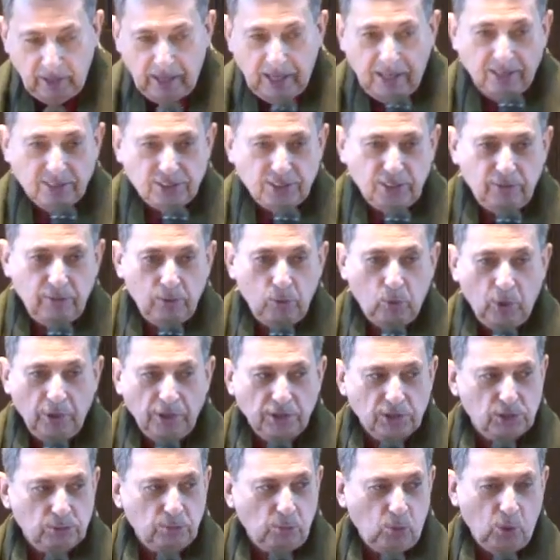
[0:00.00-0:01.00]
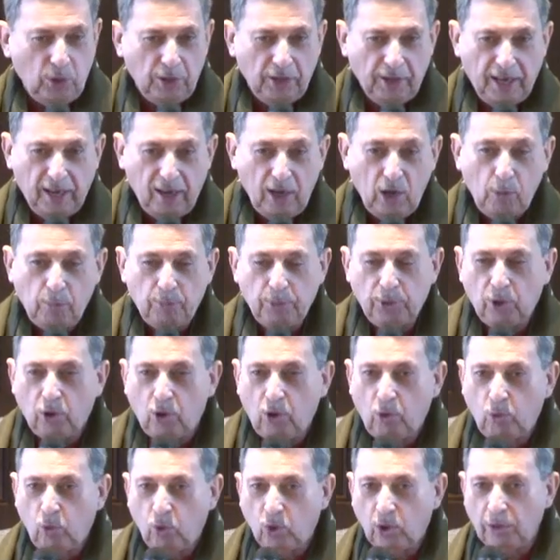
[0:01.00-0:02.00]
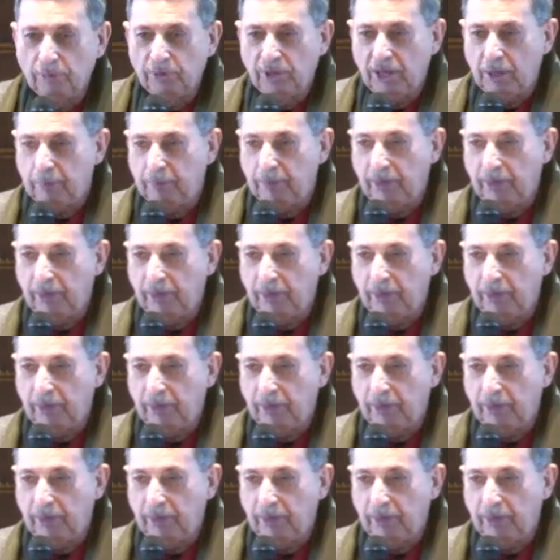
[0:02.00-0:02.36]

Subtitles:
How's everyone this morning? I hope you're all warmed up.